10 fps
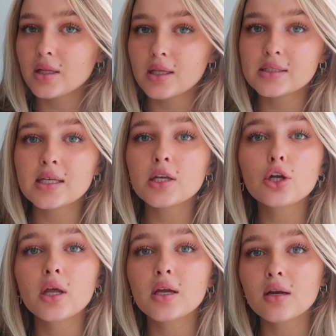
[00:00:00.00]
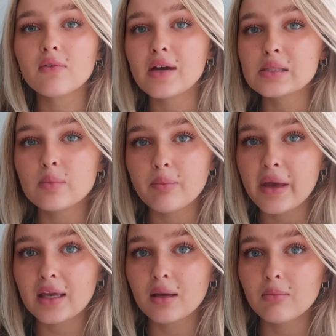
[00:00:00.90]
let's say you're like an investment
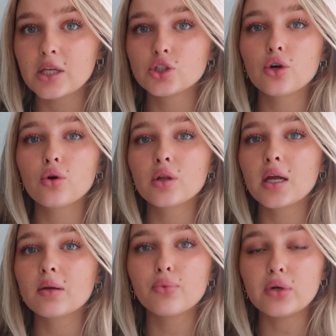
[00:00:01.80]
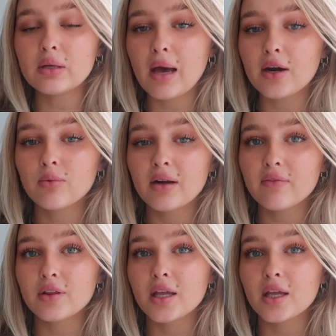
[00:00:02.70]
banking major or like pre-med or whatever,